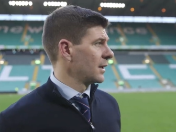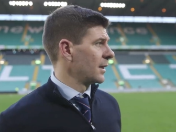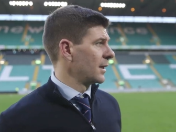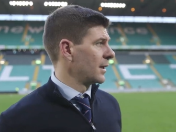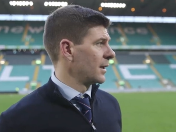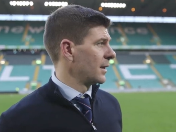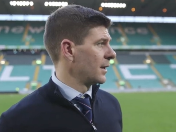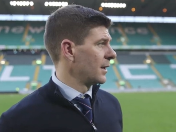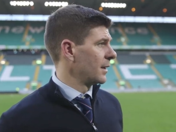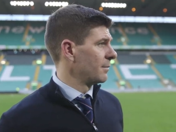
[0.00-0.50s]

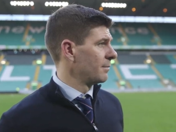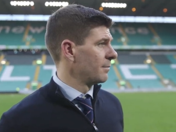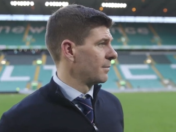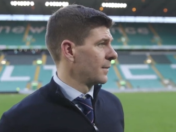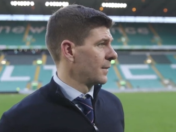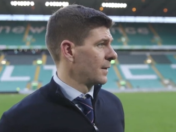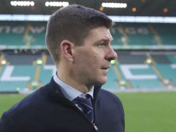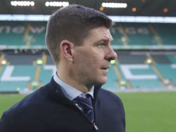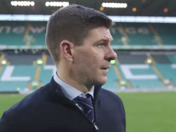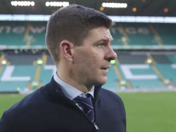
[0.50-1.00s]

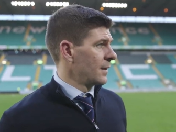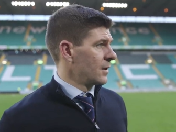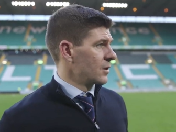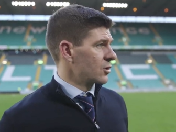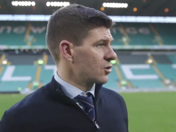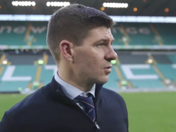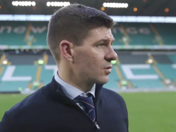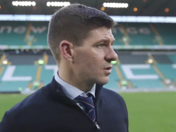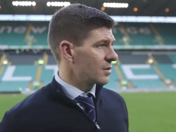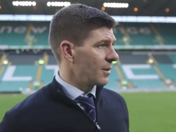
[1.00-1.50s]

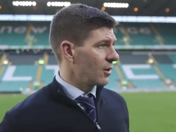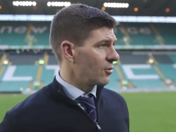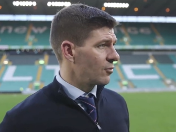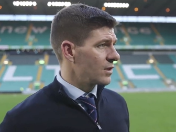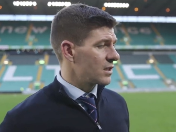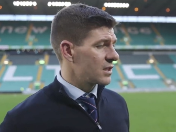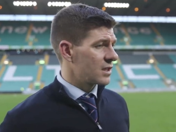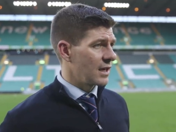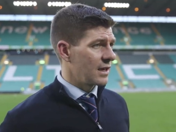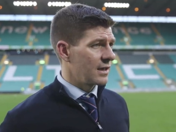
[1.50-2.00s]
So it was about
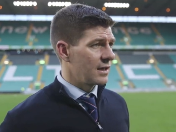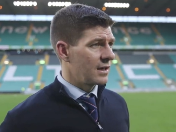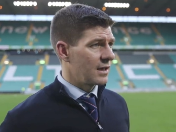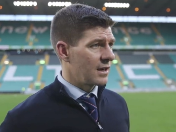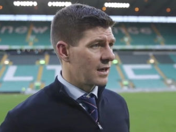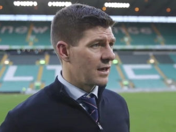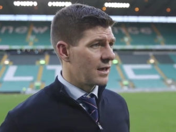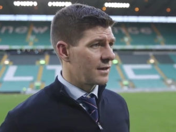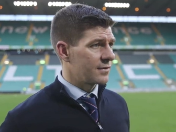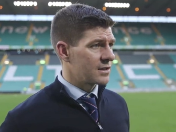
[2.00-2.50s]
resetting it
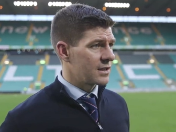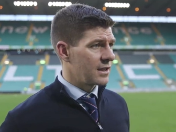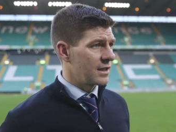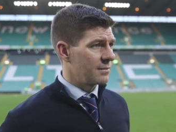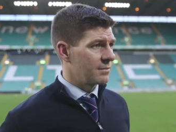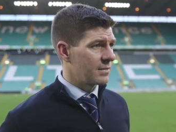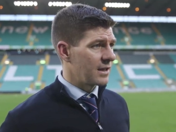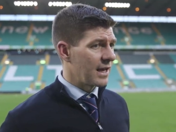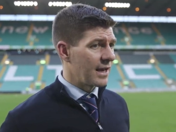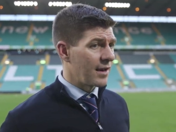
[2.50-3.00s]
at
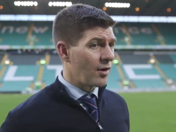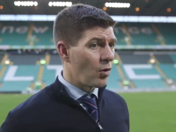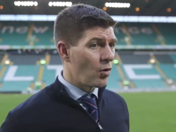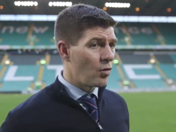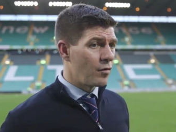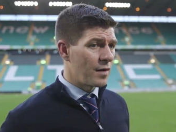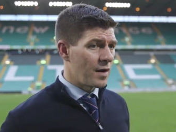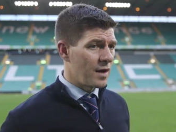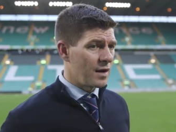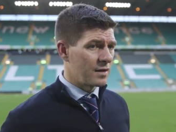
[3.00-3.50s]
half-time, getting
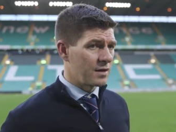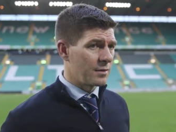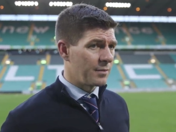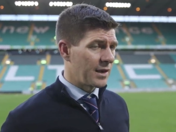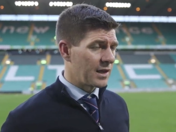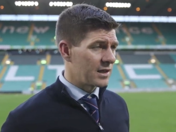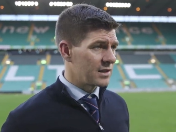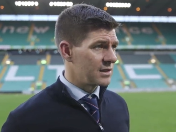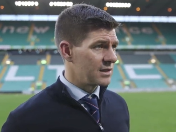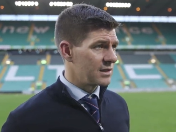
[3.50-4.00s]
over the
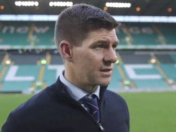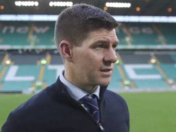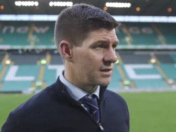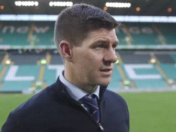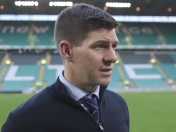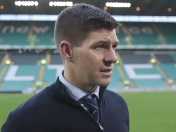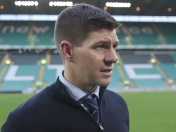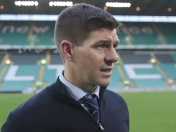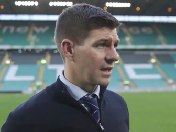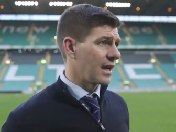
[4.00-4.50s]
penalty
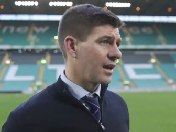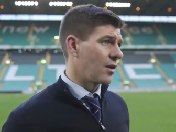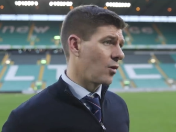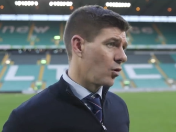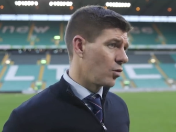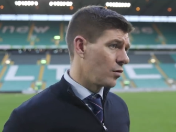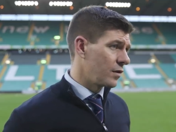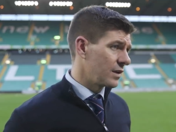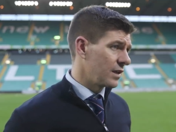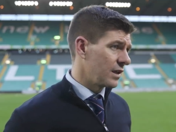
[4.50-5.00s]
incident and getting
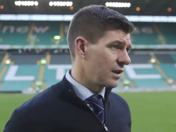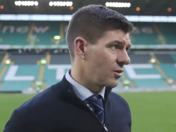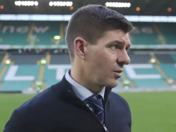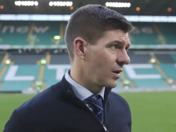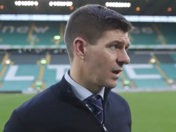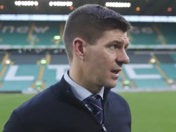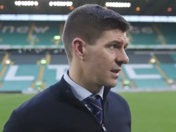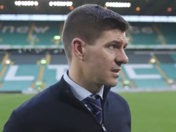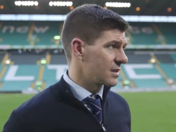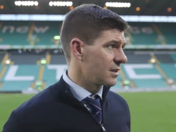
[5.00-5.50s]
over the
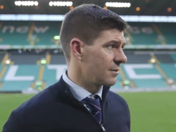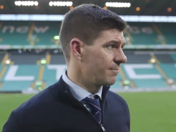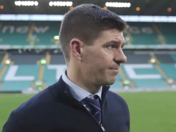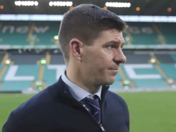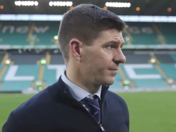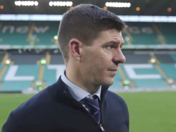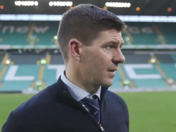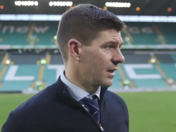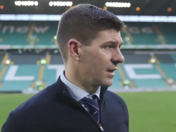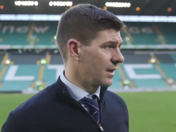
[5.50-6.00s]
equaliser,
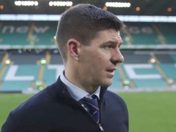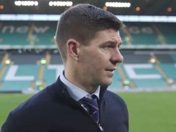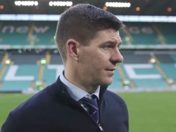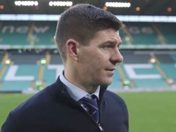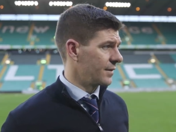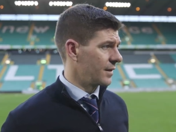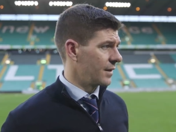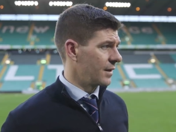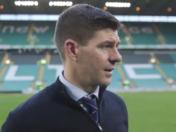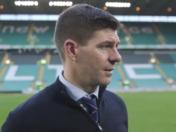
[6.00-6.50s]

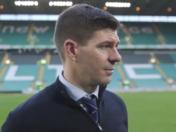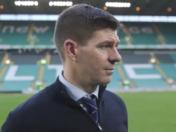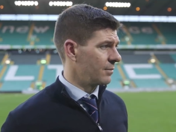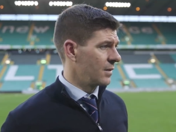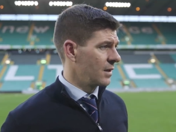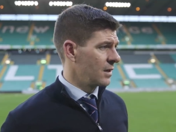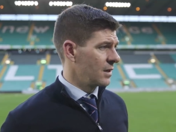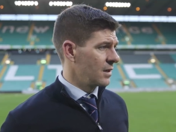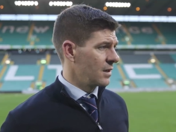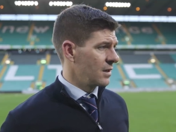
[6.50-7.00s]
and
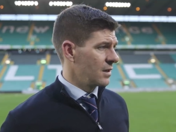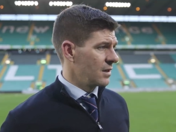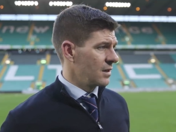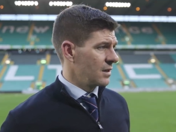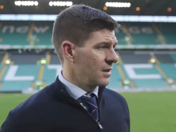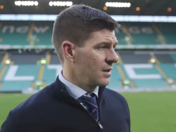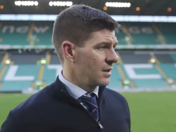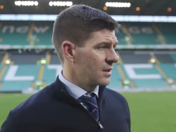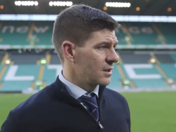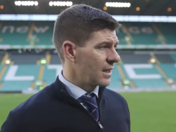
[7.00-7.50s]

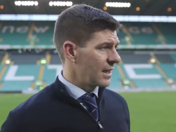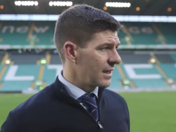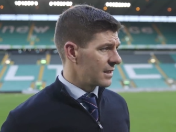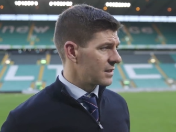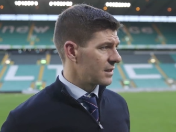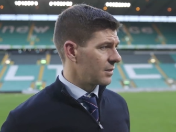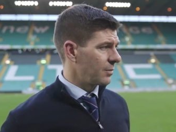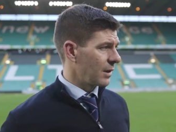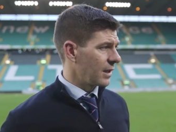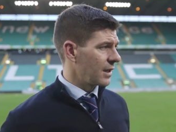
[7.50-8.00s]
saying
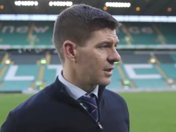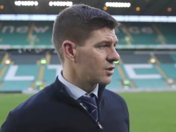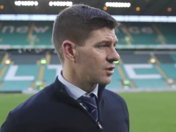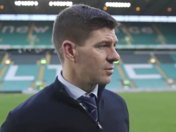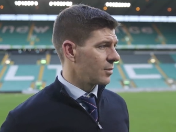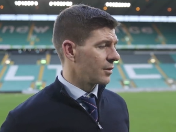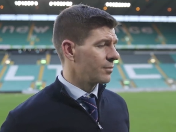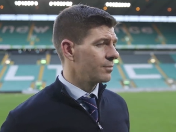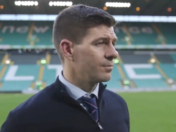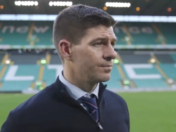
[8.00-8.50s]
to the players,
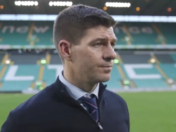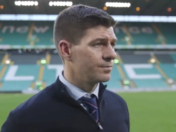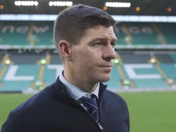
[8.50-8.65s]
come on,